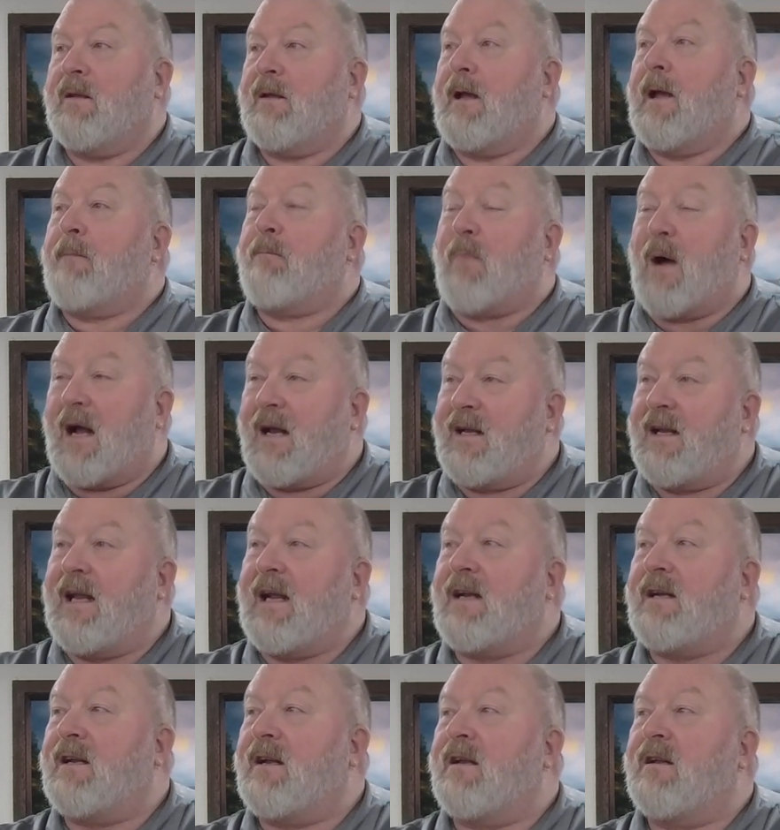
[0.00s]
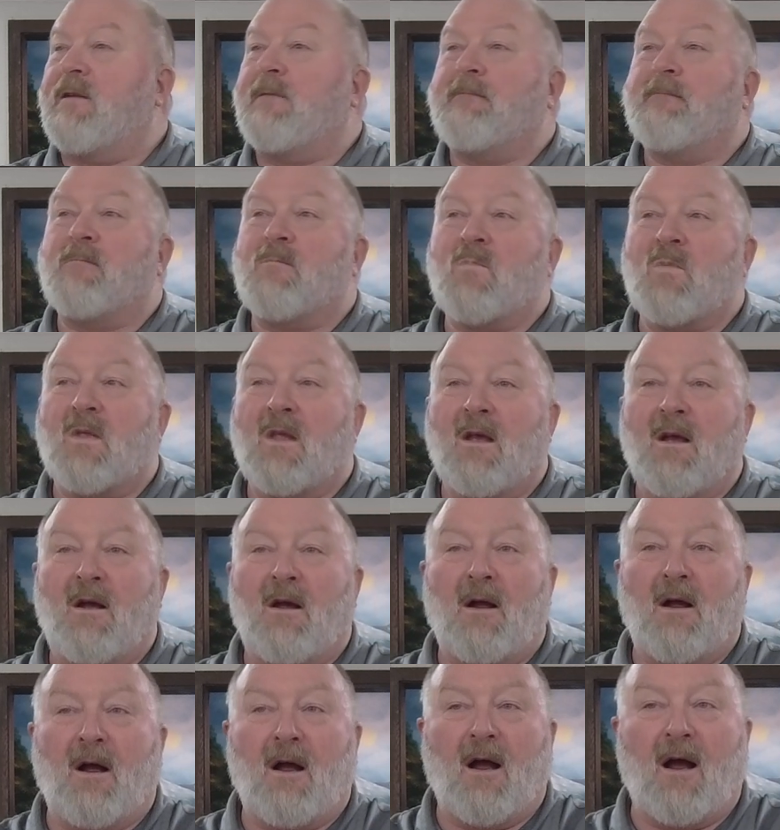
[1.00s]
And by need it,
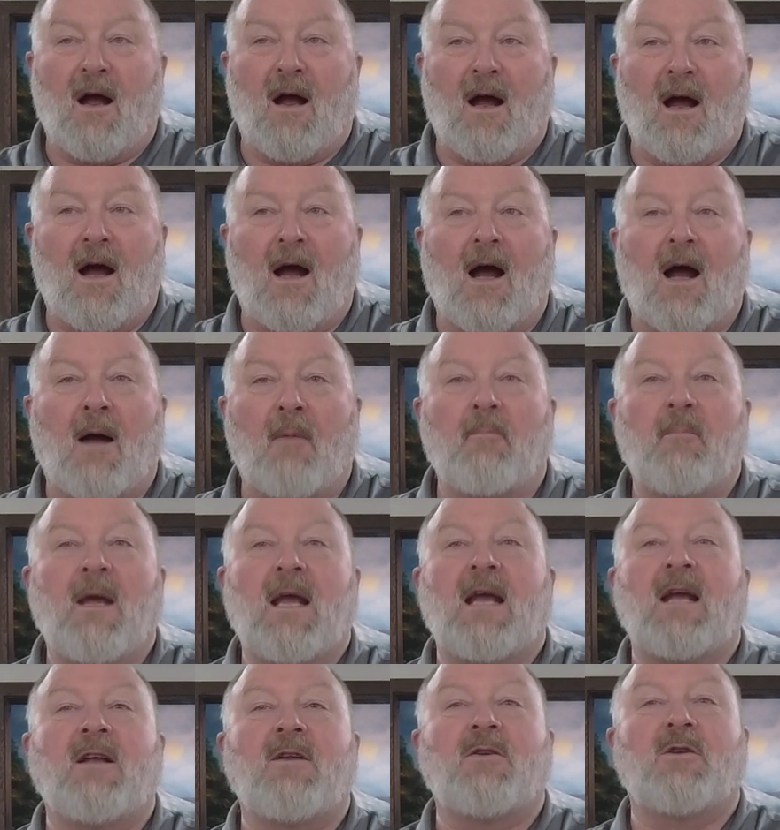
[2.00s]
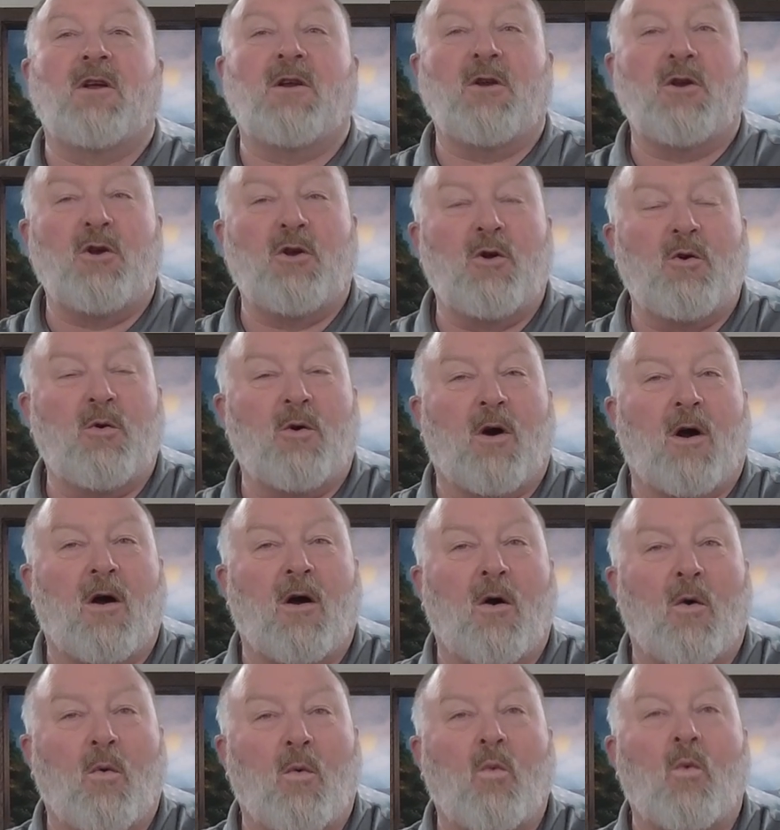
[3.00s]
I mean that you are
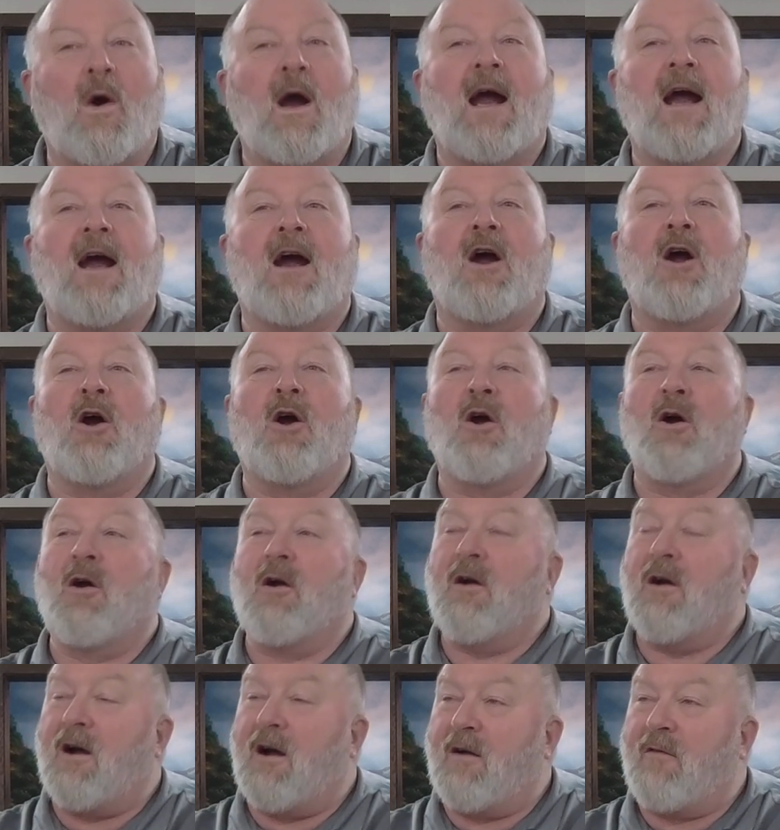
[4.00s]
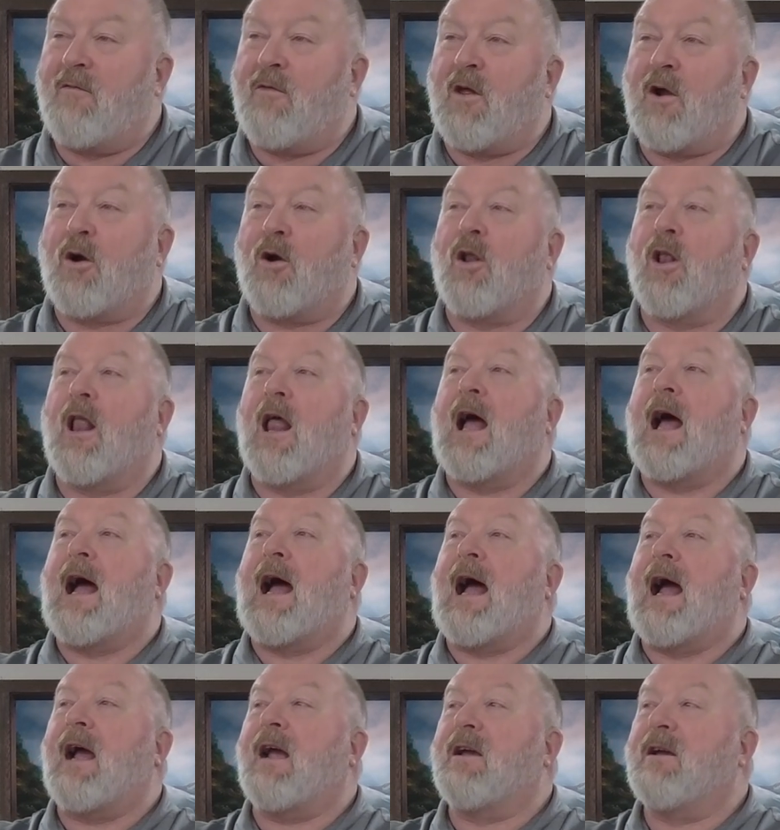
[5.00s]
aware of their
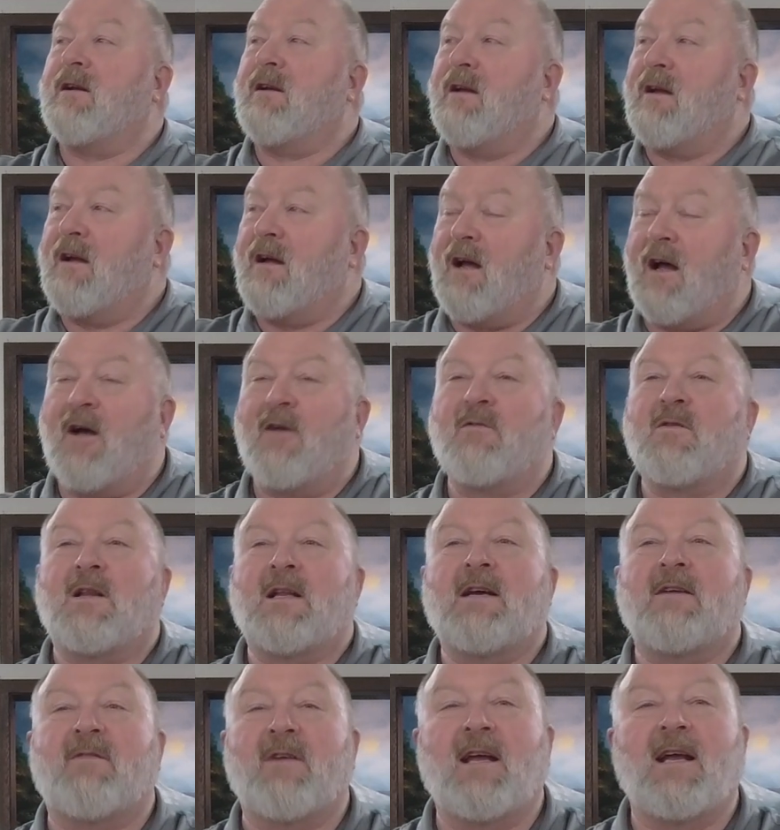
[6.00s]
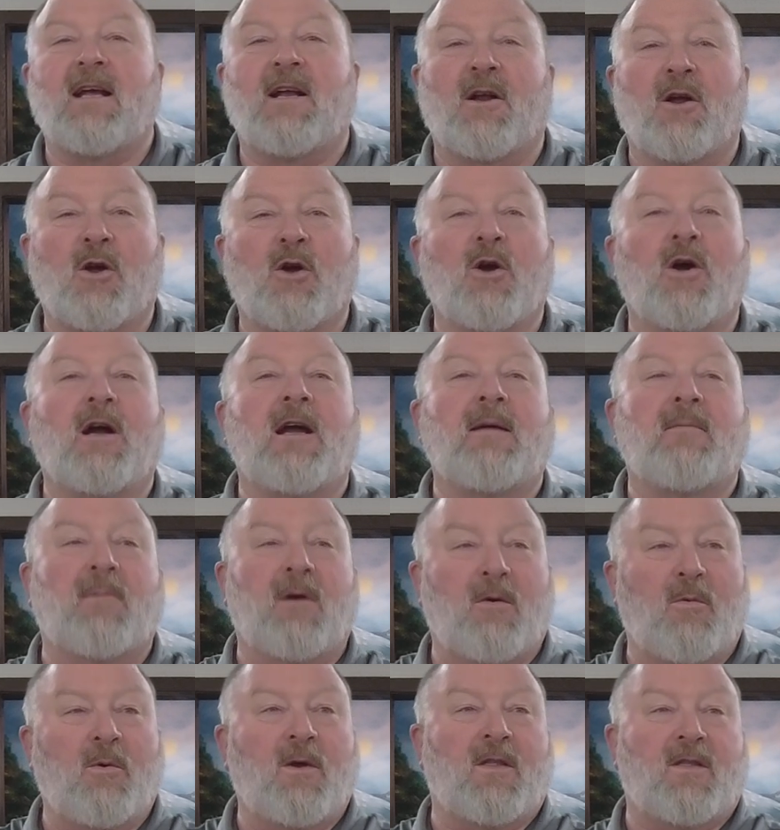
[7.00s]
lack of living in
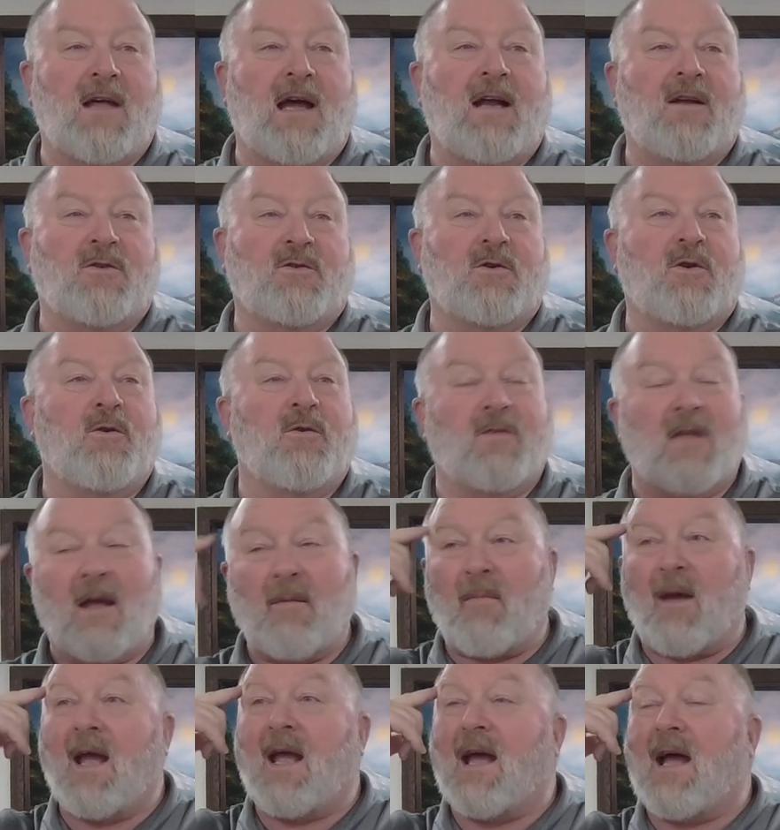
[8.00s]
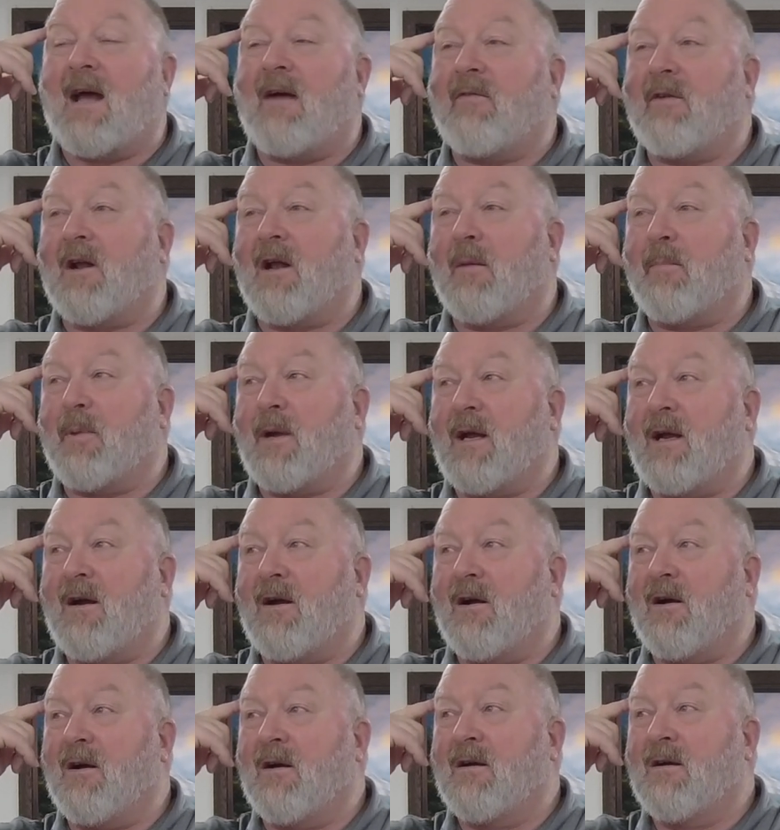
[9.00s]
agreement with that truth. They may have it up
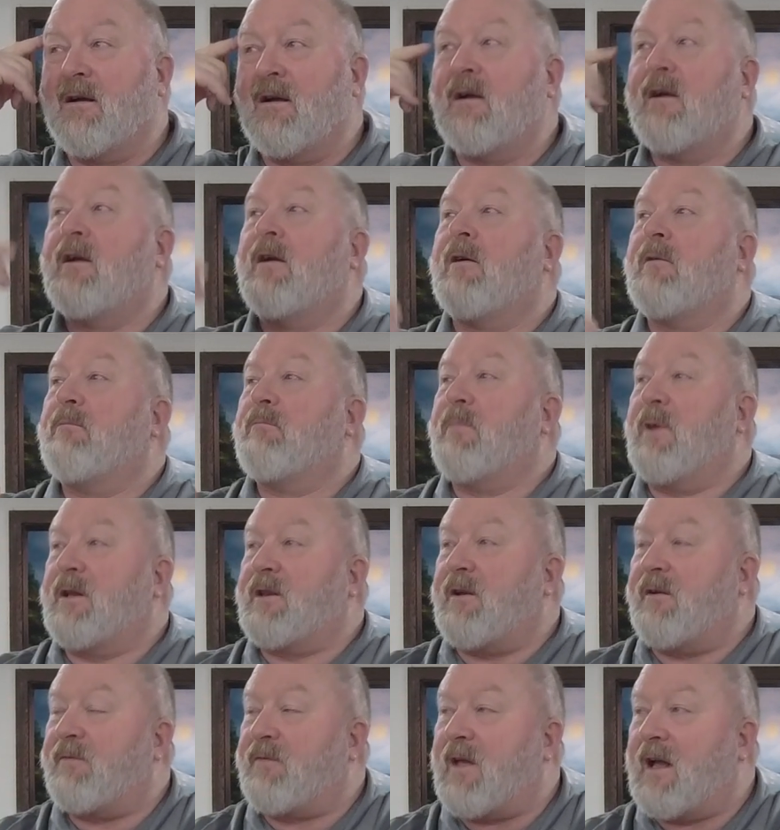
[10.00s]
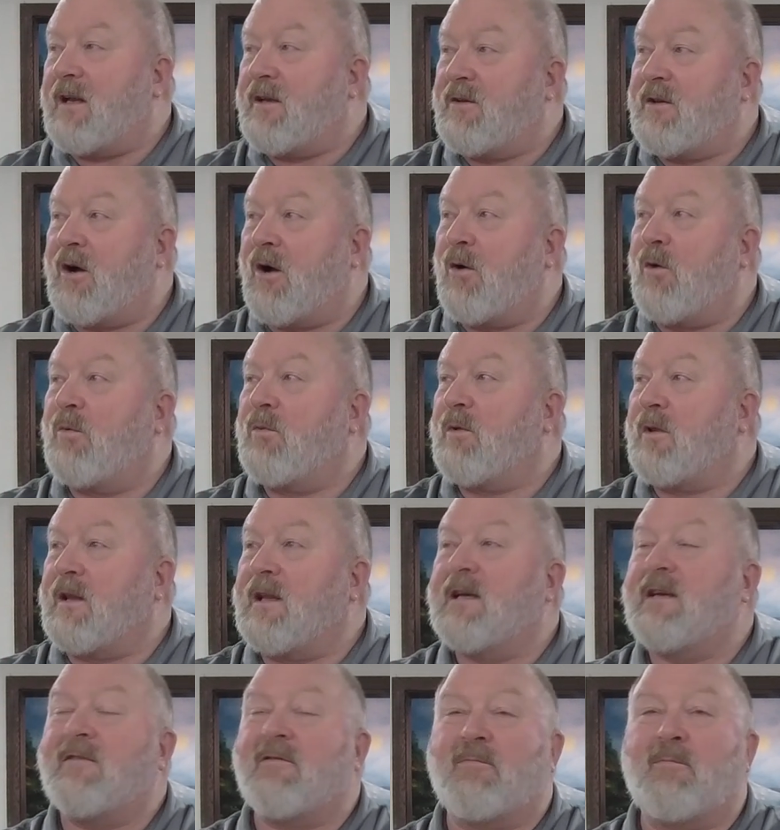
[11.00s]
here, but if they don't
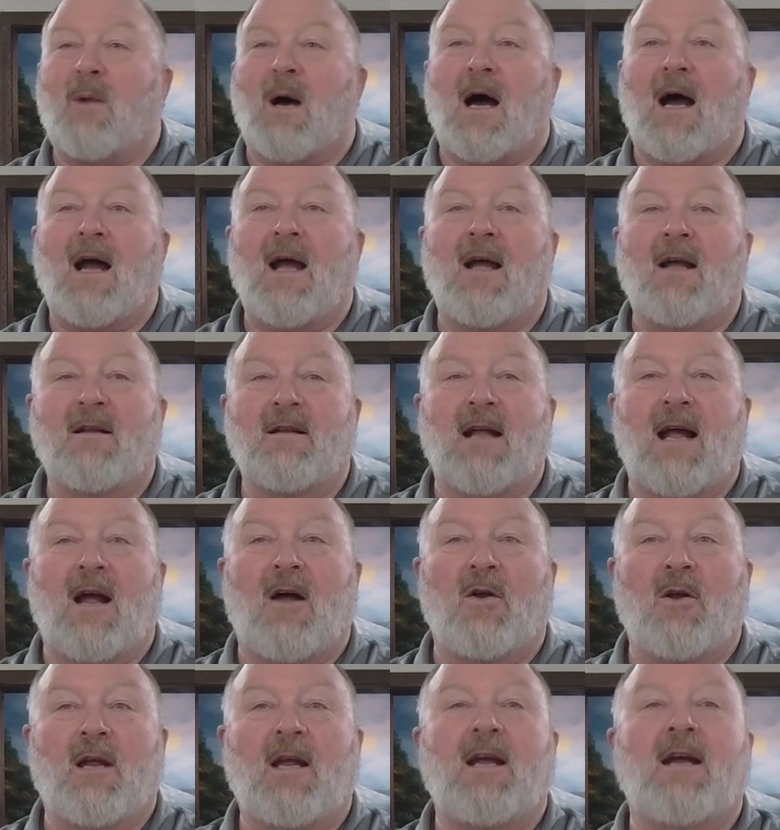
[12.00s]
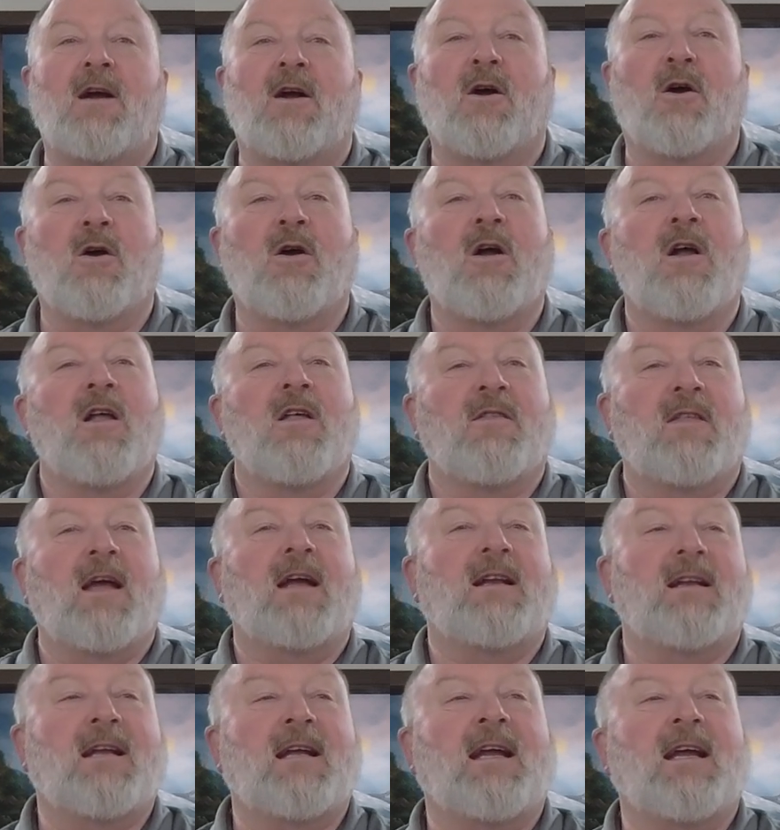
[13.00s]
live by it down here, they
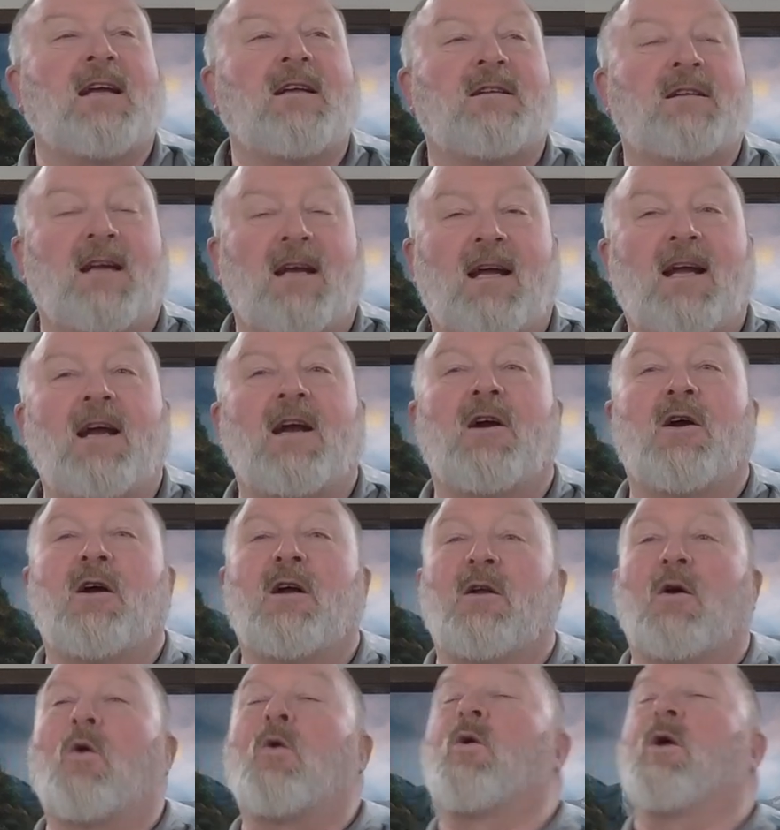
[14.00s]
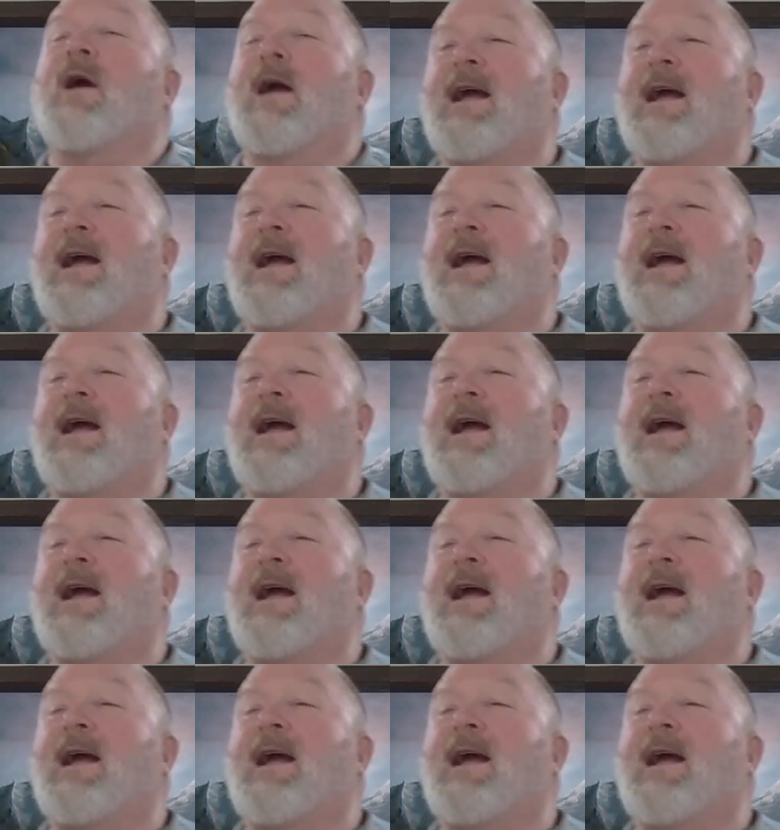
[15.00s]
need to hear it or